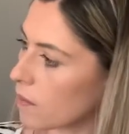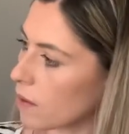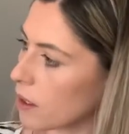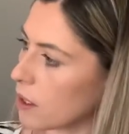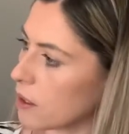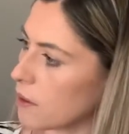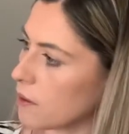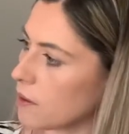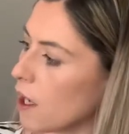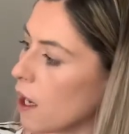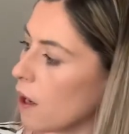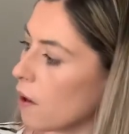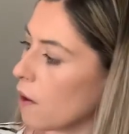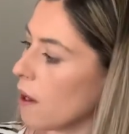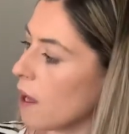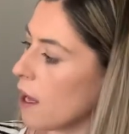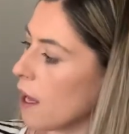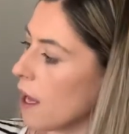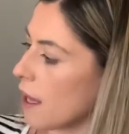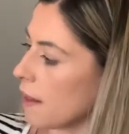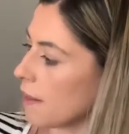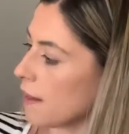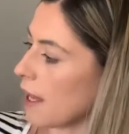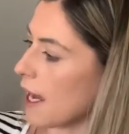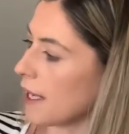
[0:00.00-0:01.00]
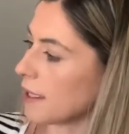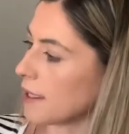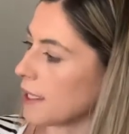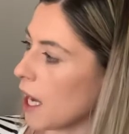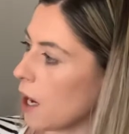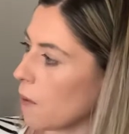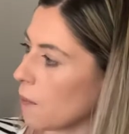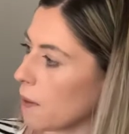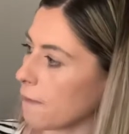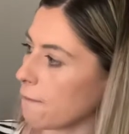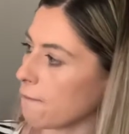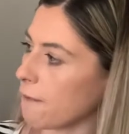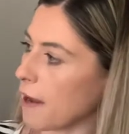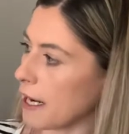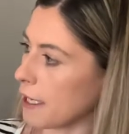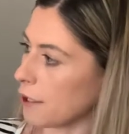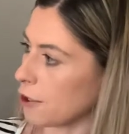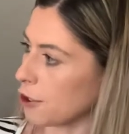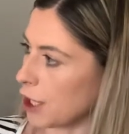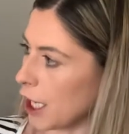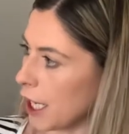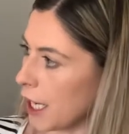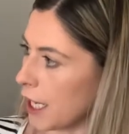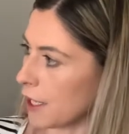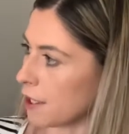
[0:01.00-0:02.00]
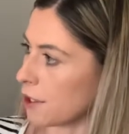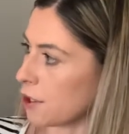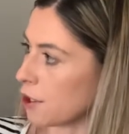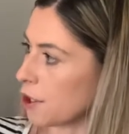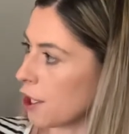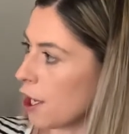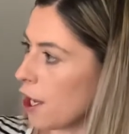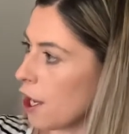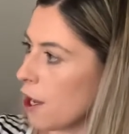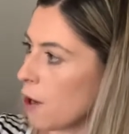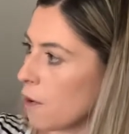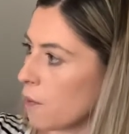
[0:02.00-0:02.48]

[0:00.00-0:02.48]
So that's how we find change.